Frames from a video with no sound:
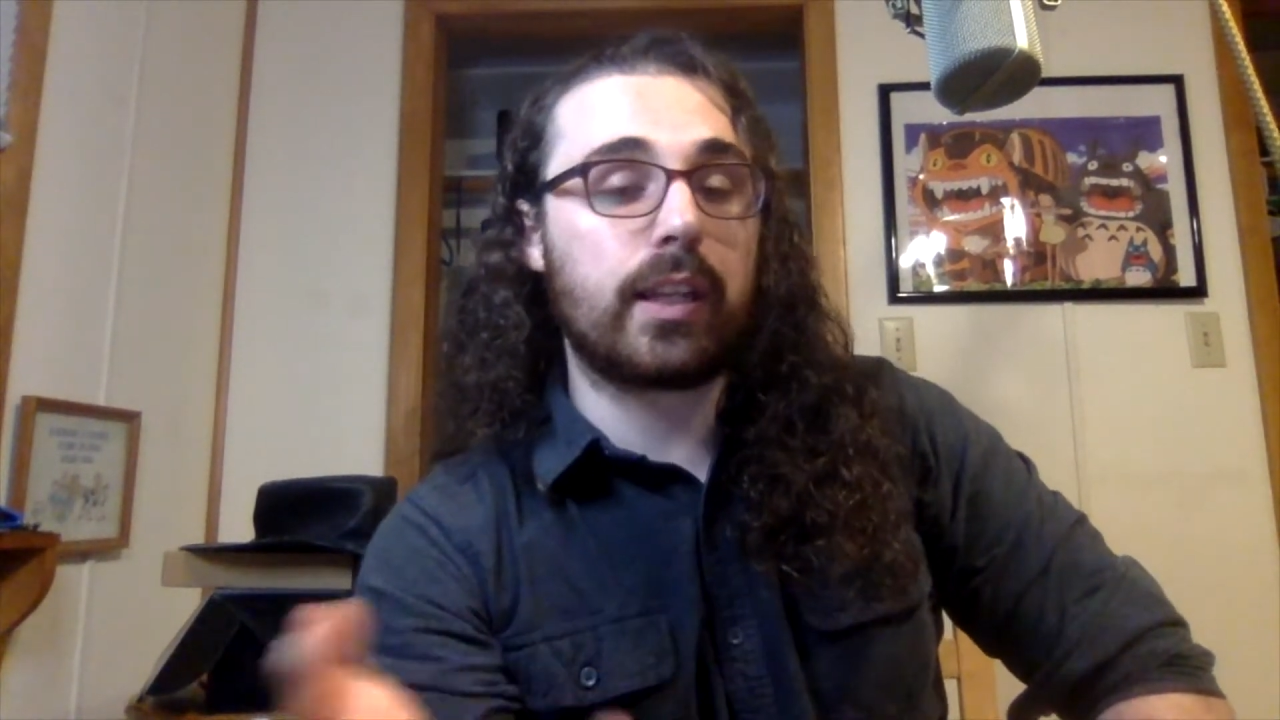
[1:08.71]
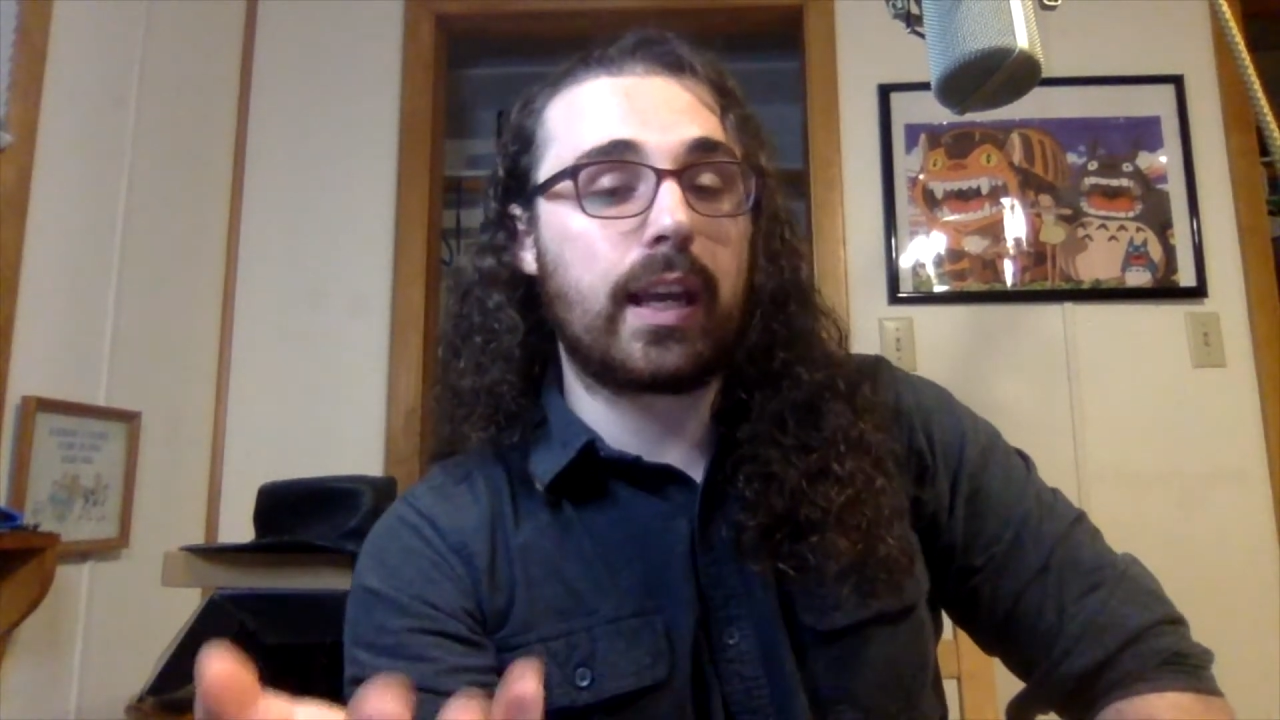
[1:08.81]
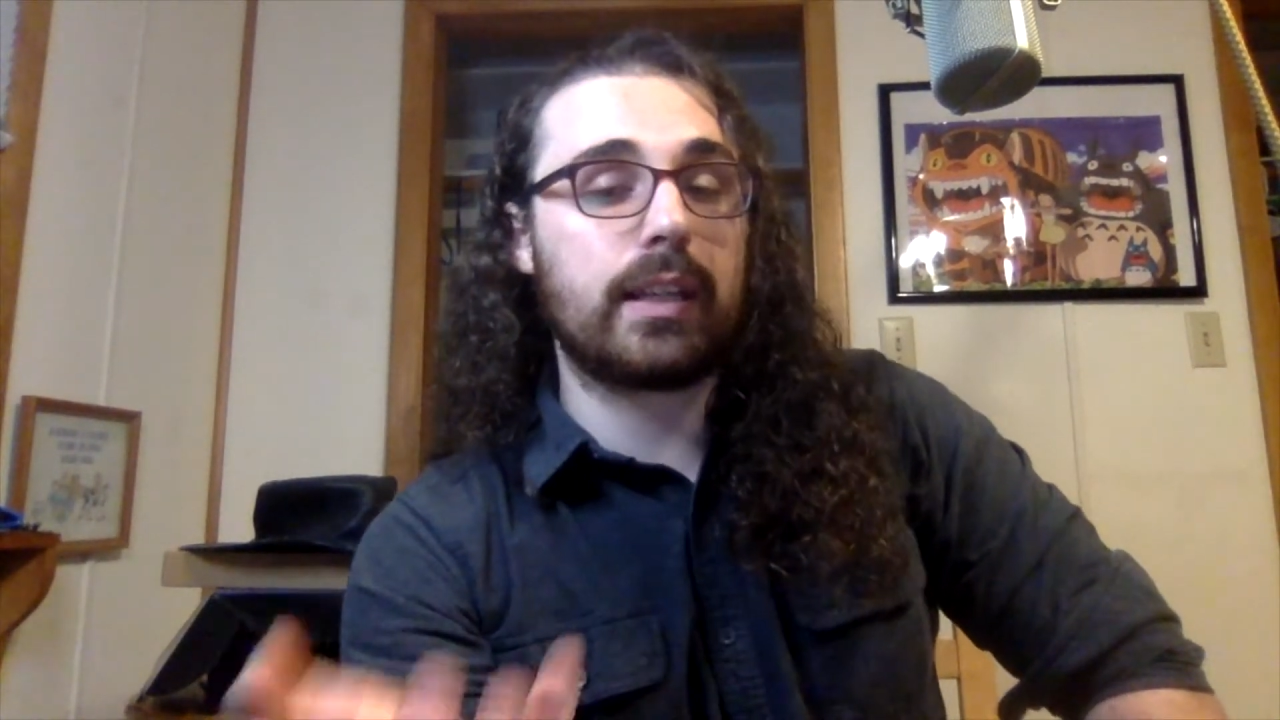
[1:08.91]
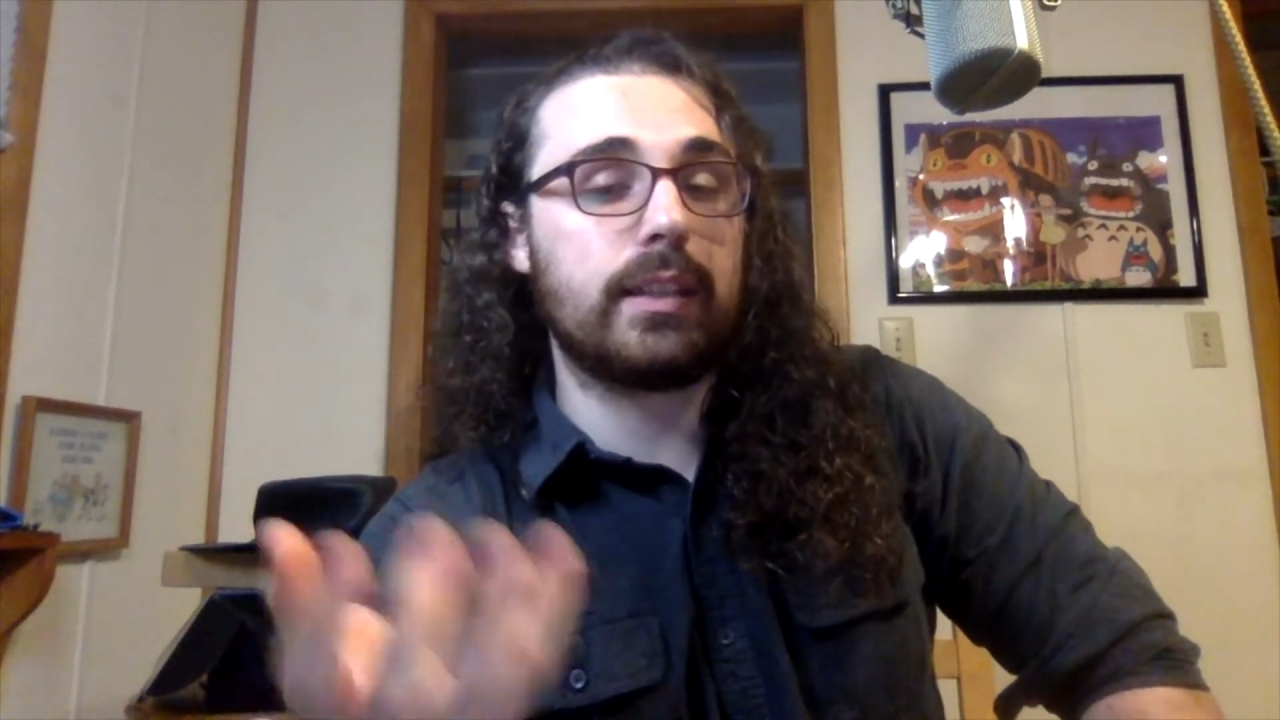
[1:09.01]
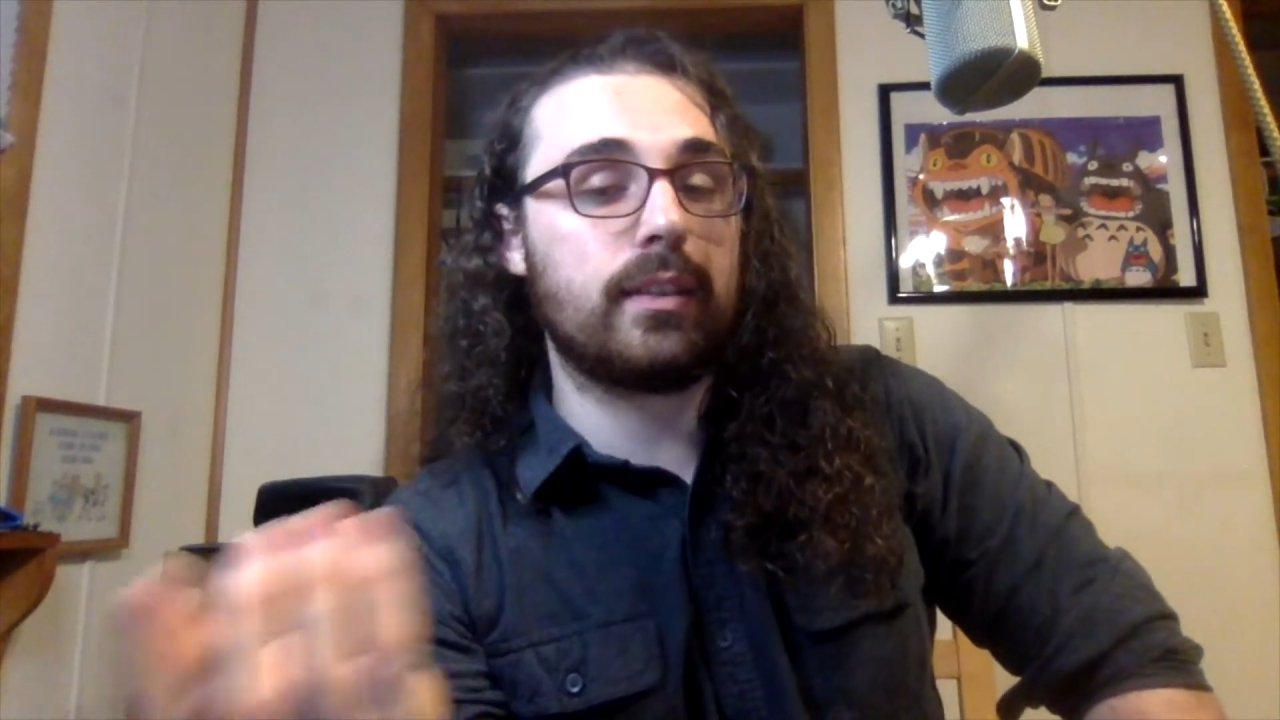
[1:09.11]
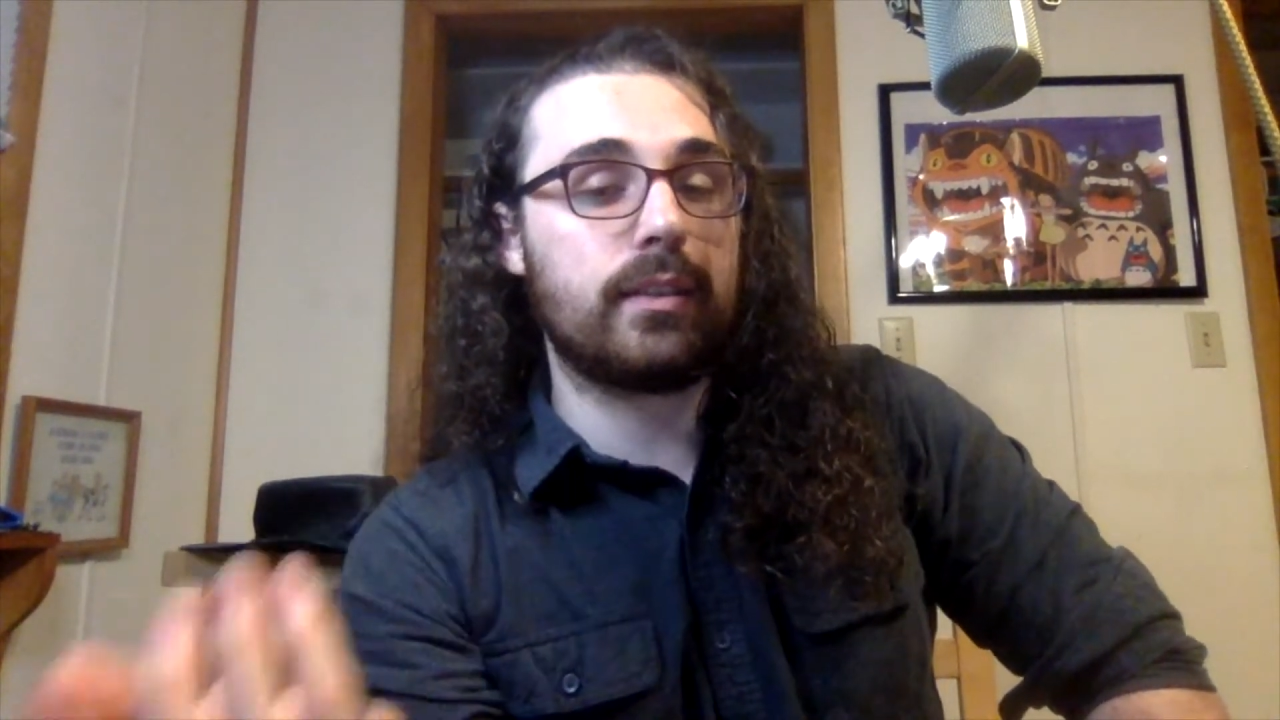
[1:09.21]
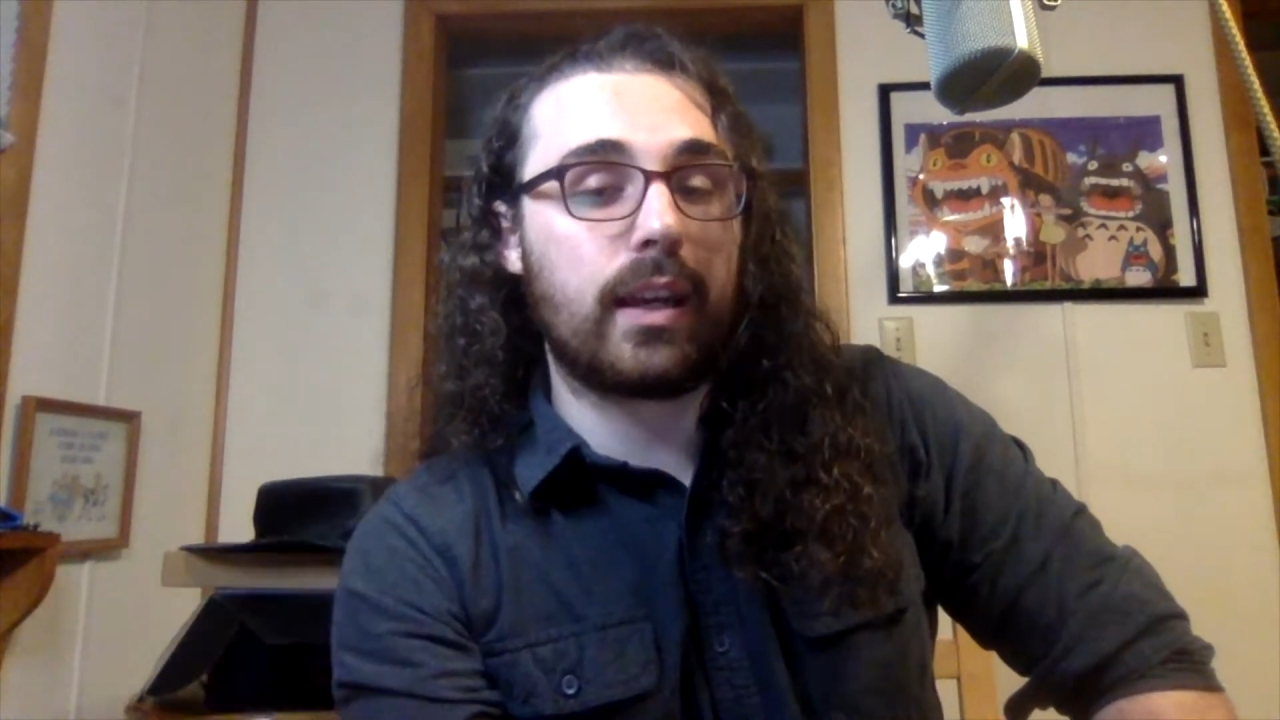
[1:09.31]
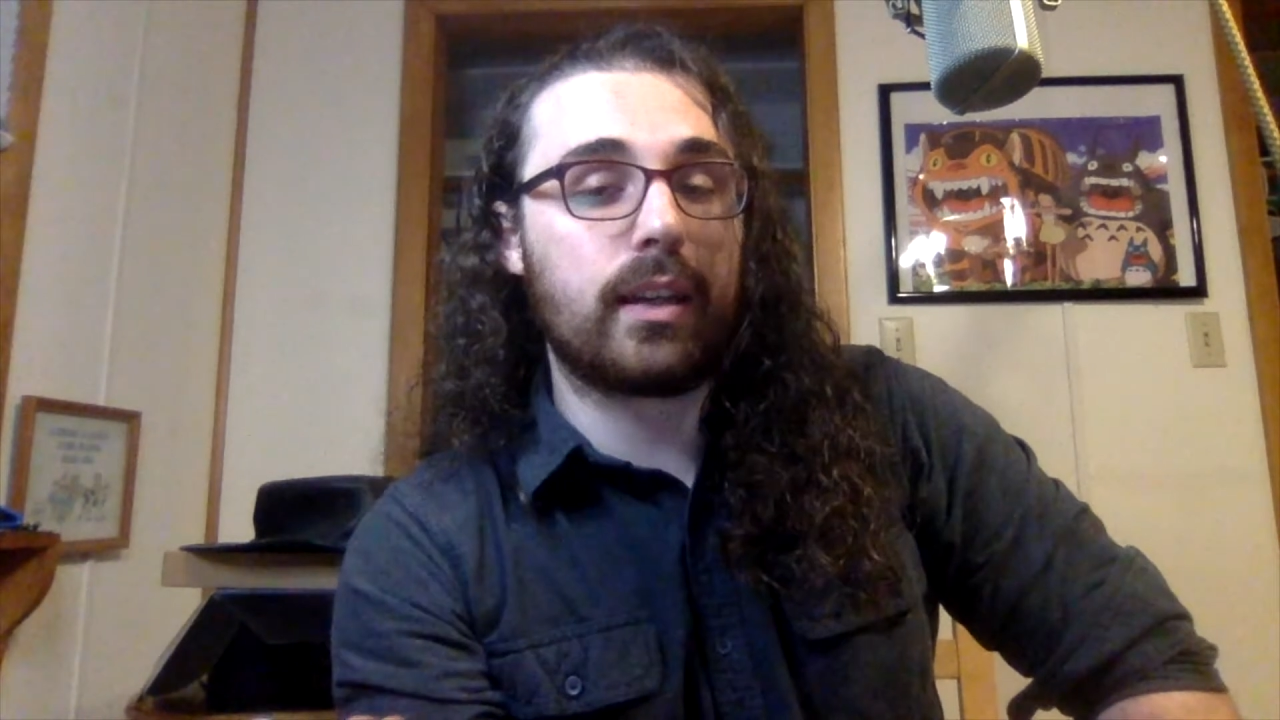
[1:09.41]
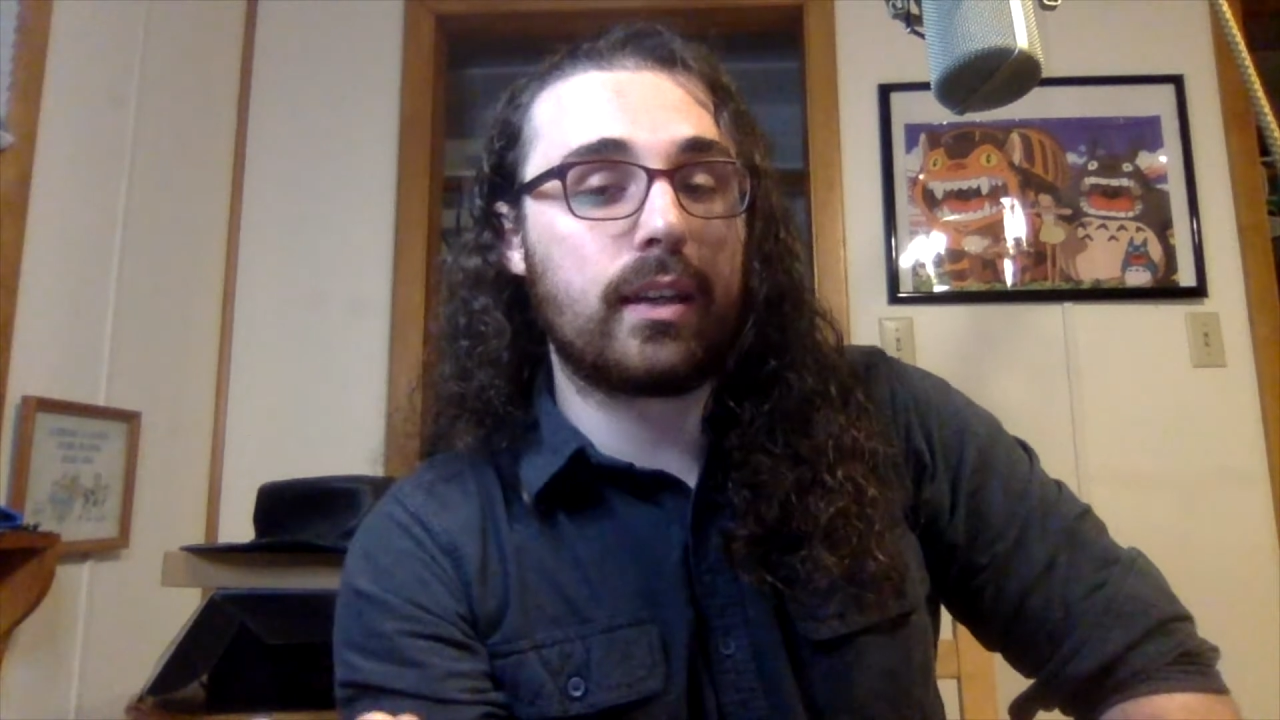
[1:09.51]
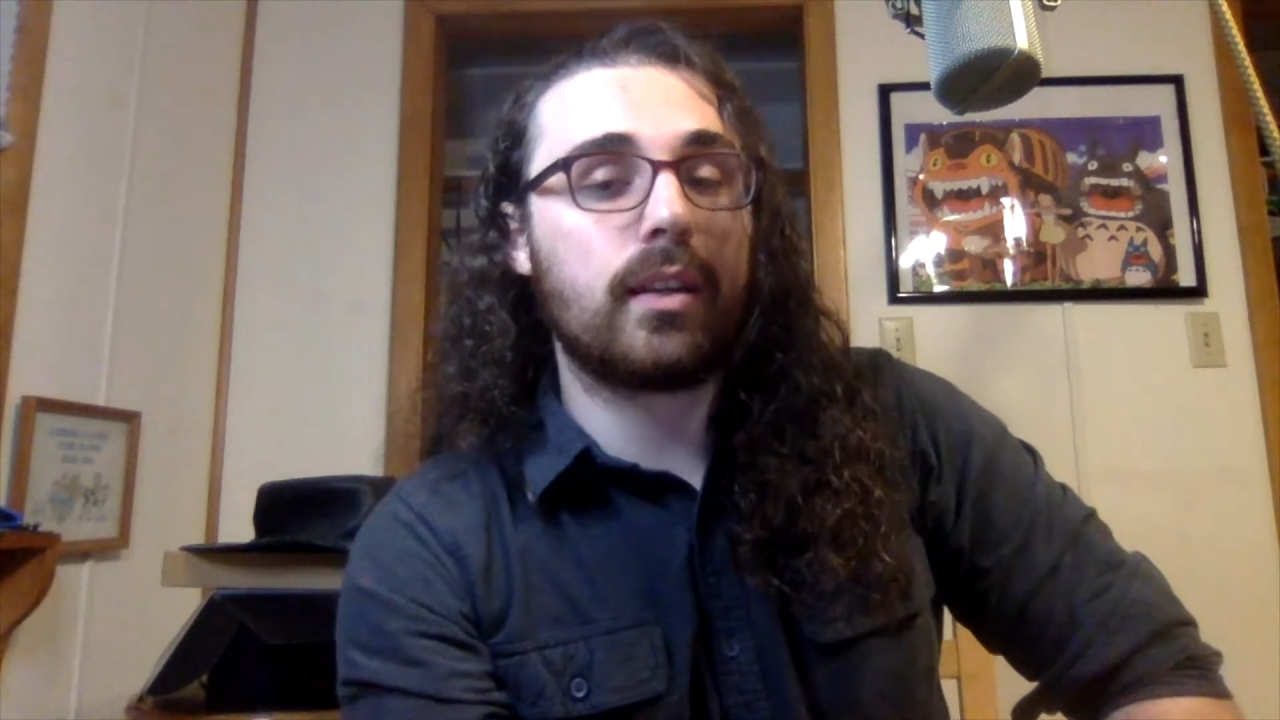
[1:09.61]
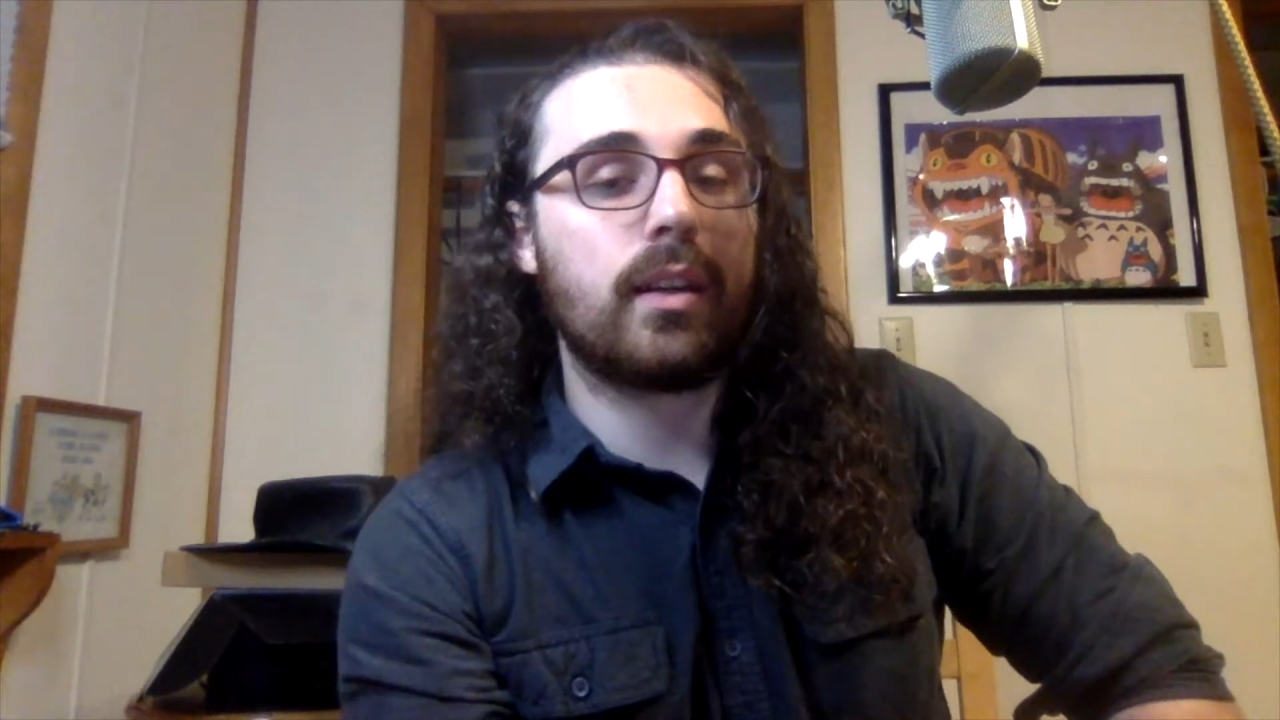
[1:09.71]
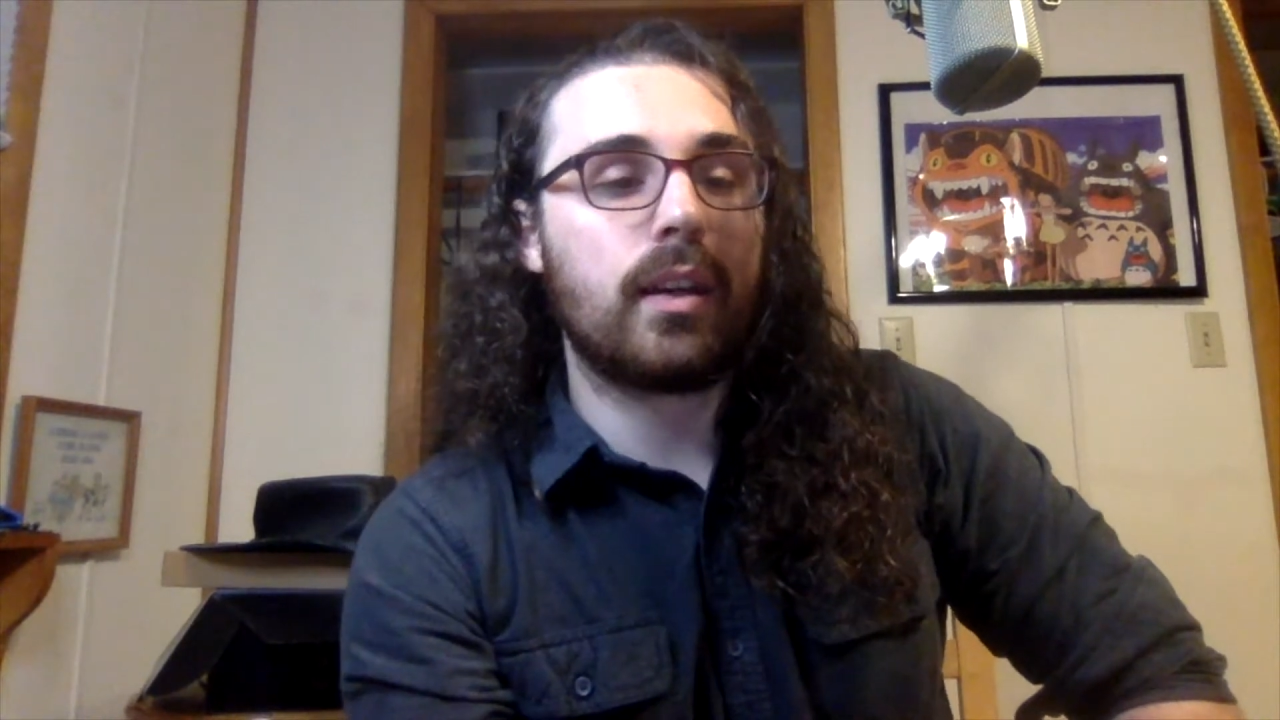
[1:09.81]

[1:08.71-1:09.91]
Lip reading: candidate as any.